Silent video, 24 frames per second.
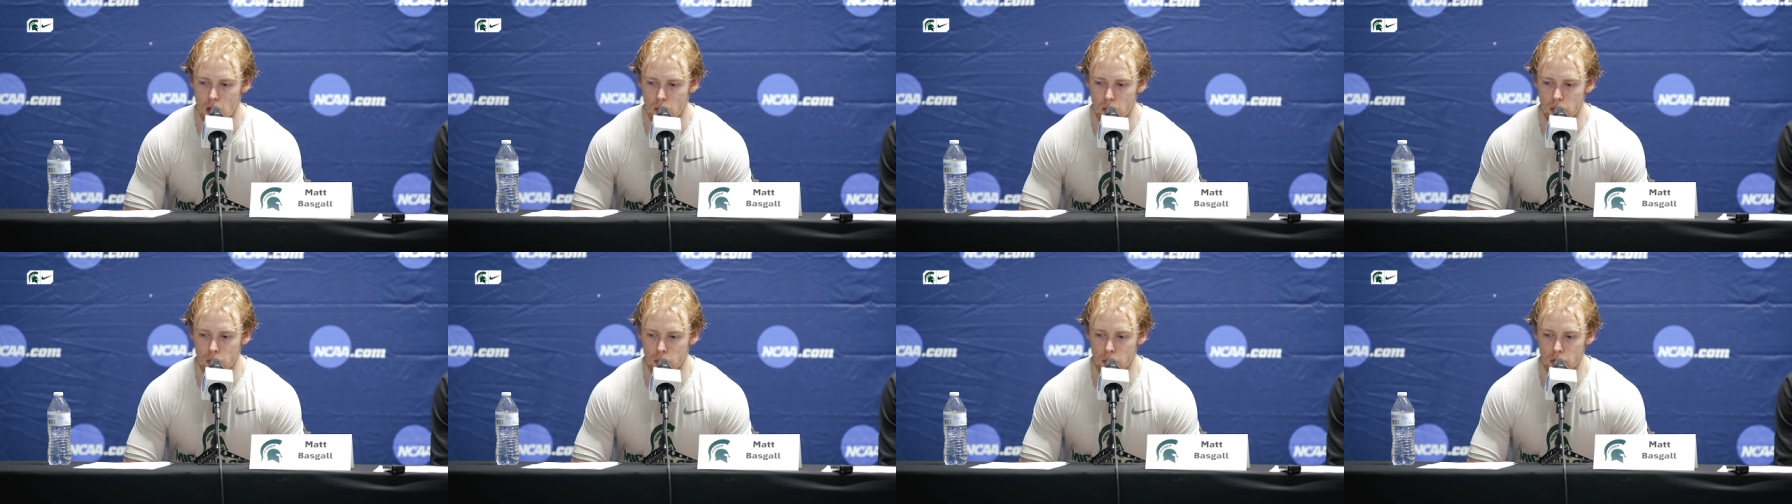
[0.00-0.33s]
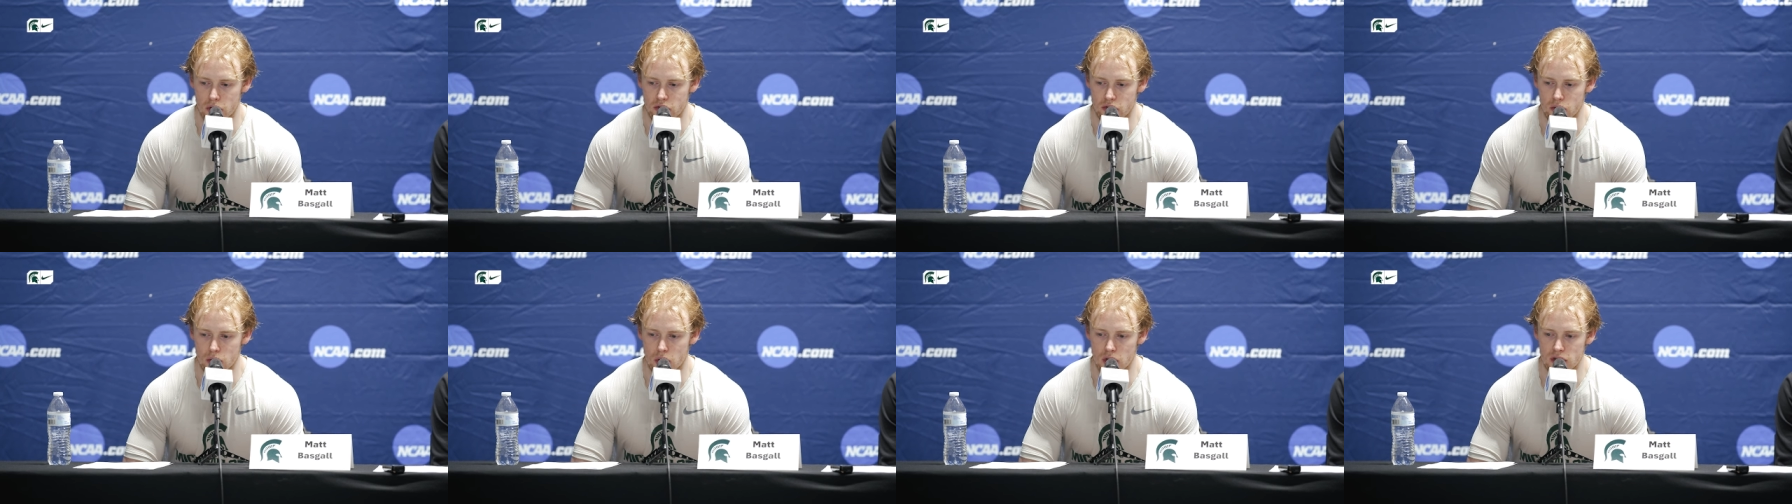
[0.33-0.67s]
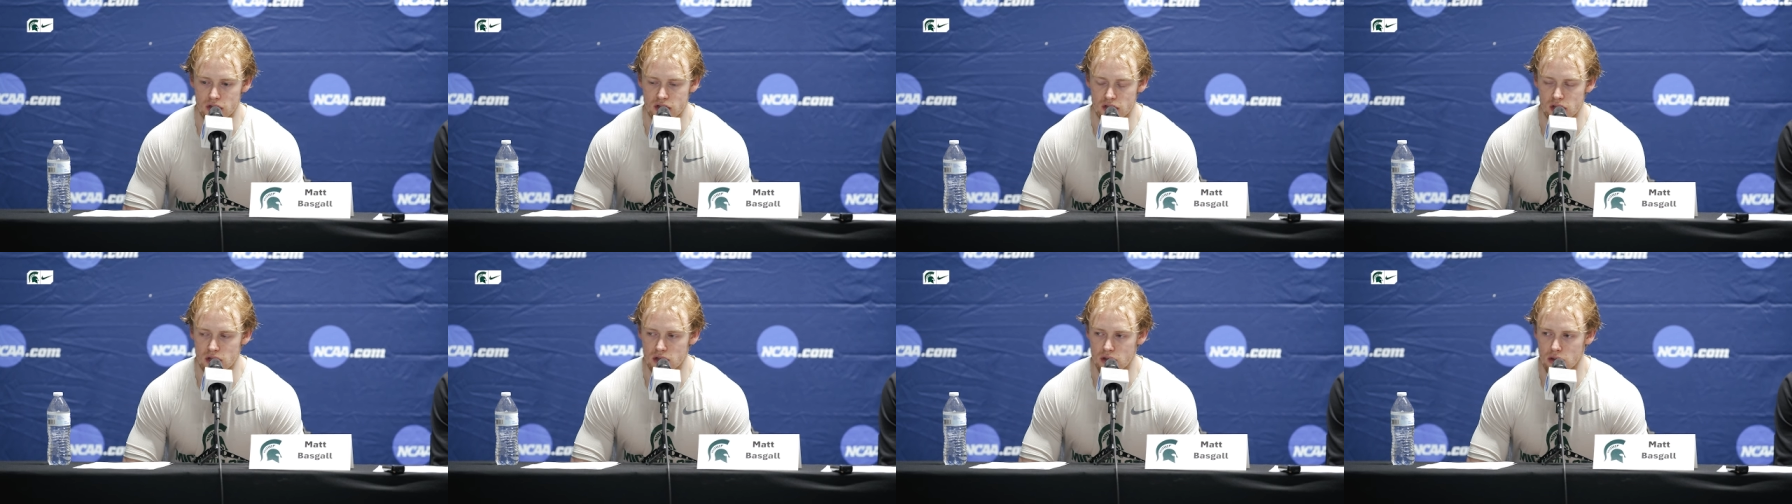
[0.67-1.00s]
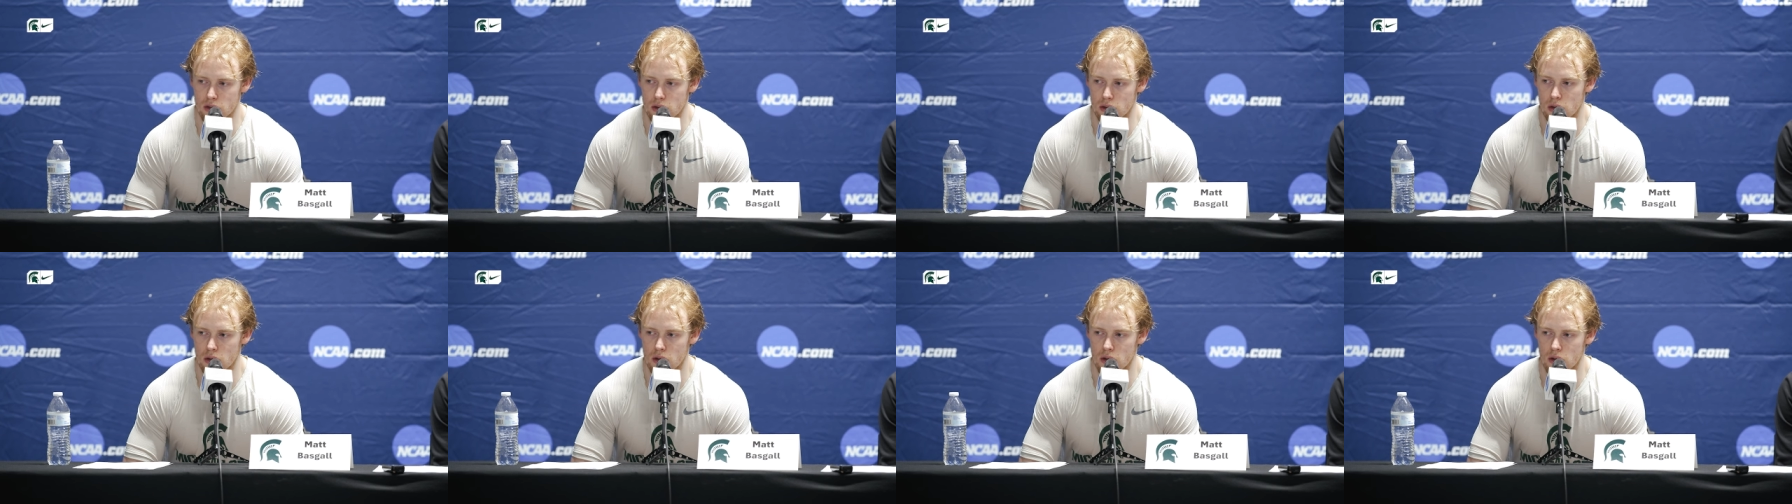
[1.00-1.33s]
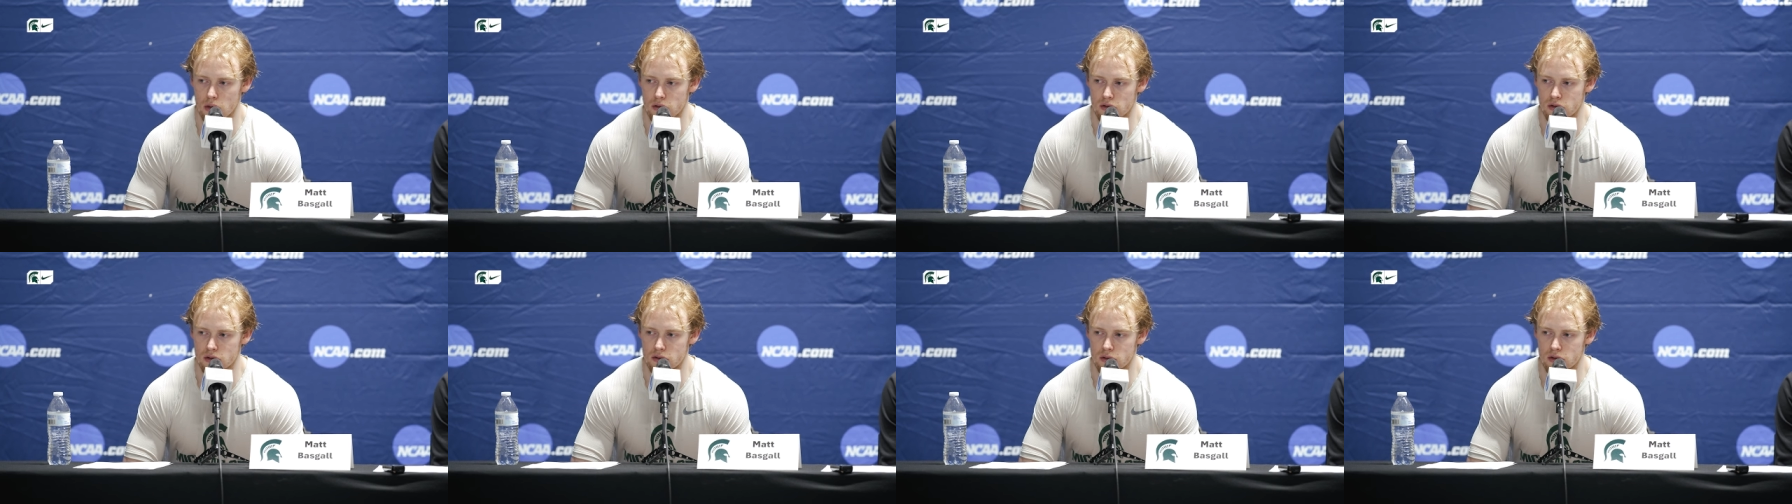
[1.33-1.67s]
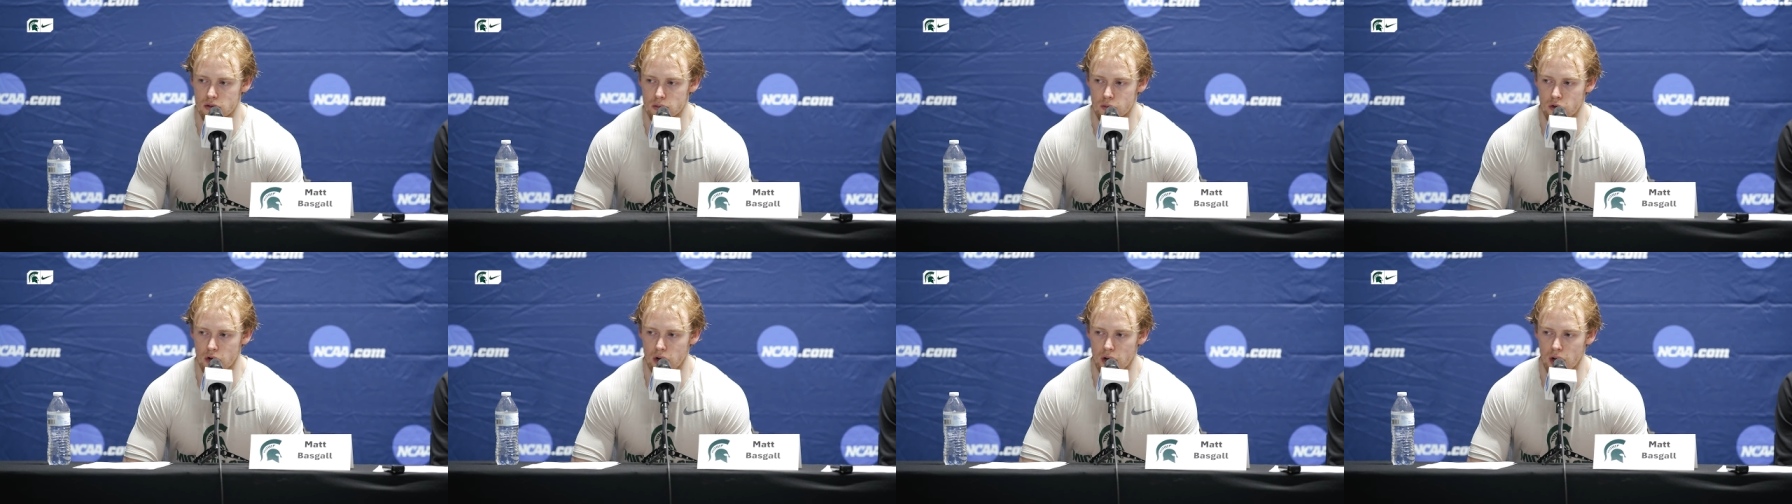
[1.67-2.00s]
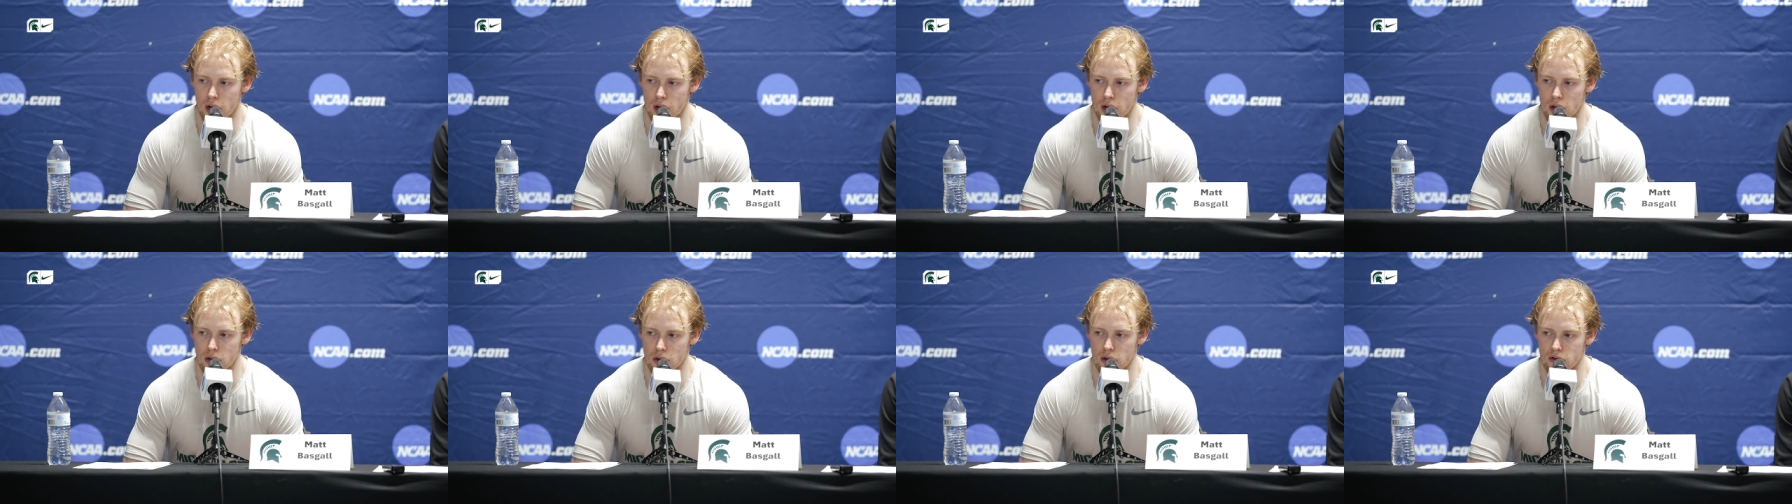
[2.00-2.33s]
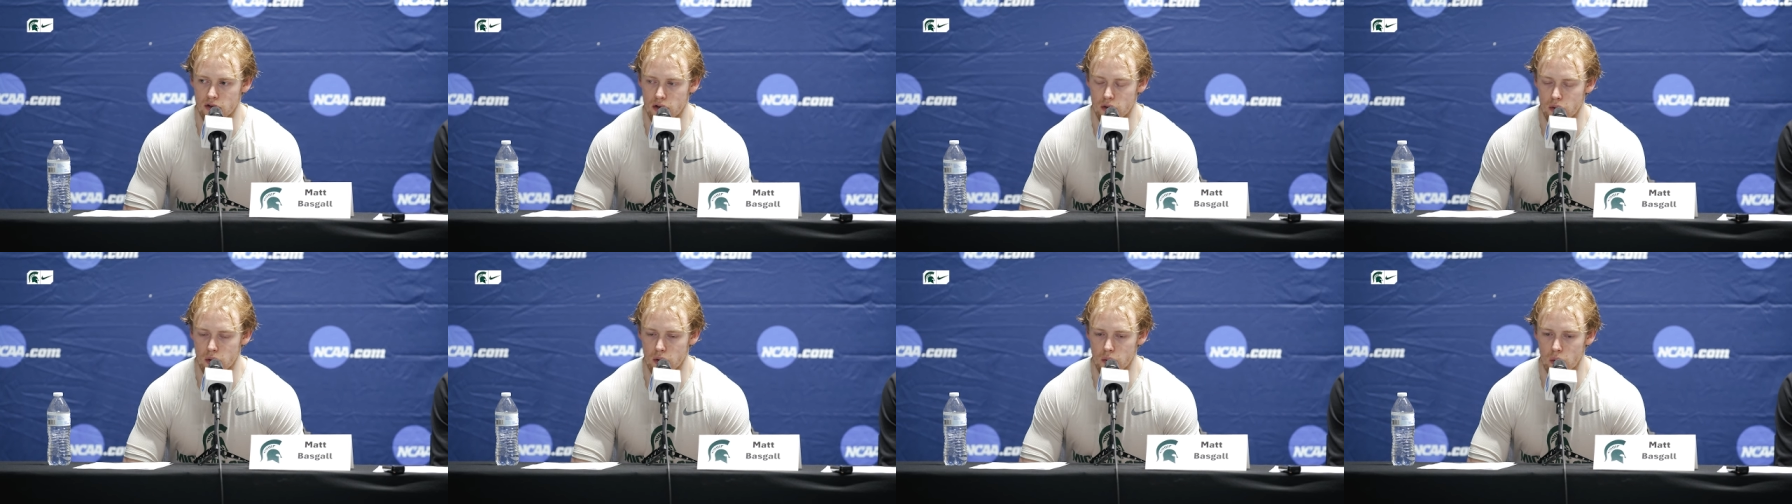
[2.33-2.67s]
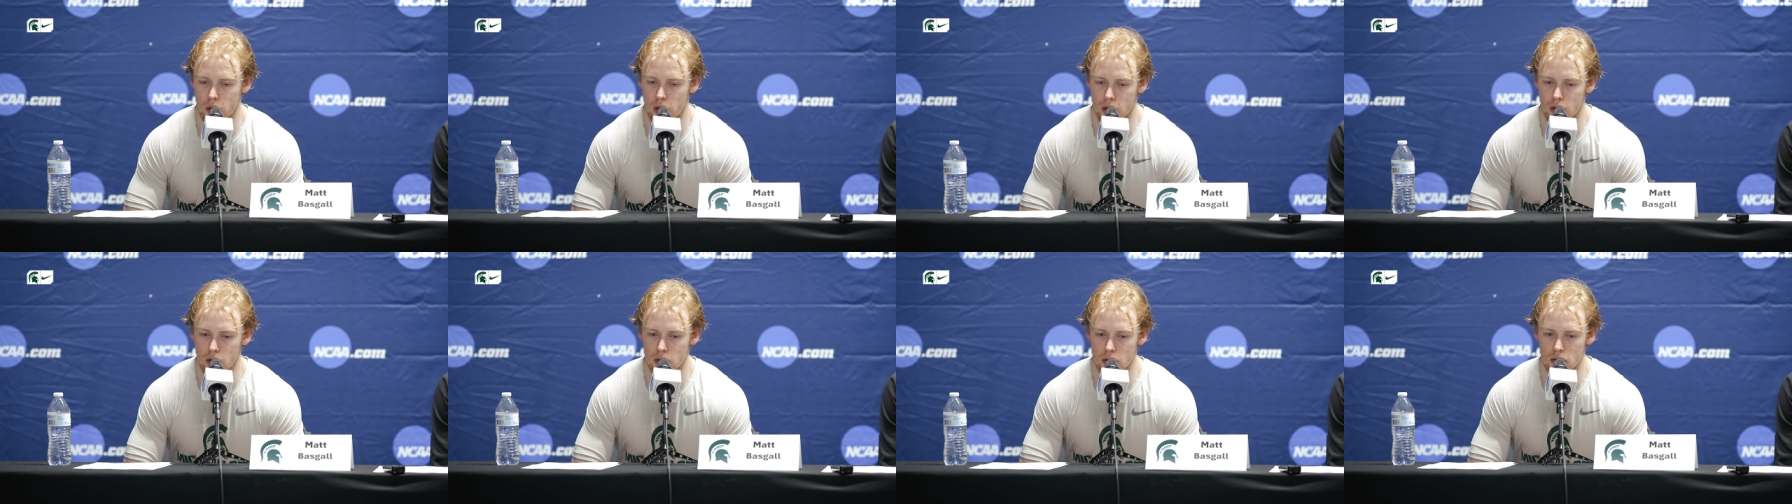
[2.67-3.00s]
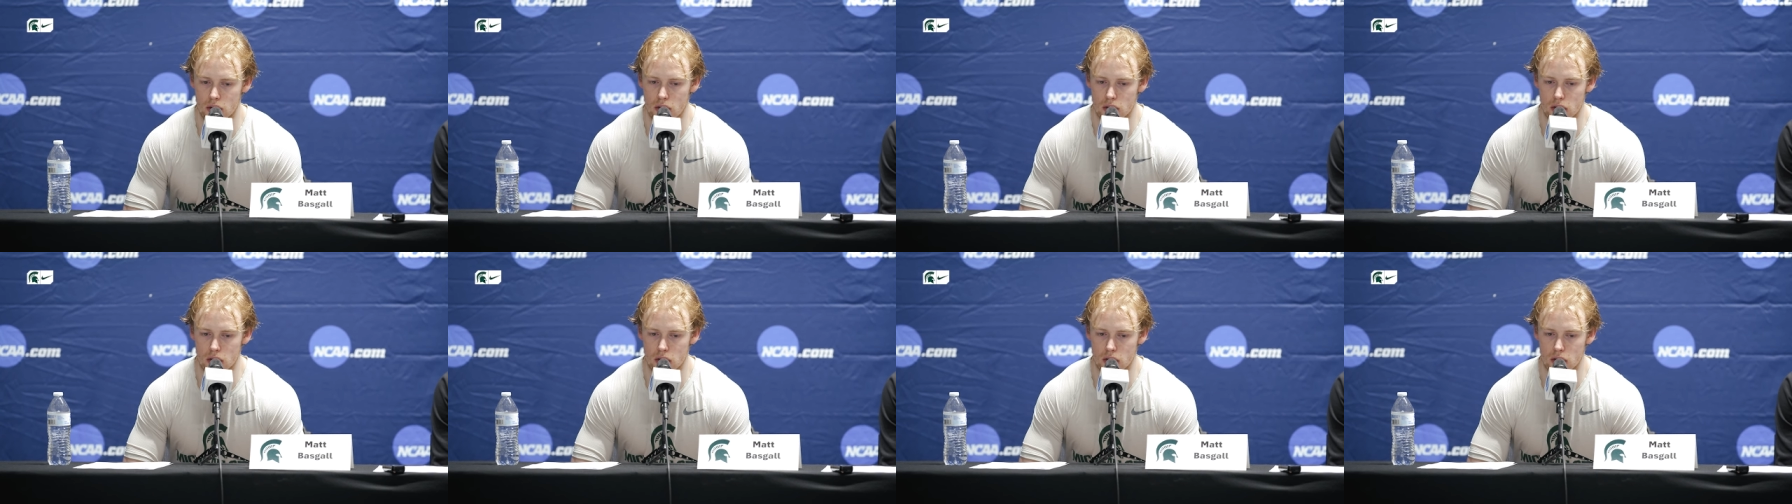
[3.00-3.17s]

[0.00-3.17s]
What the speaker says: we worked to all season. There's some great accolades that we went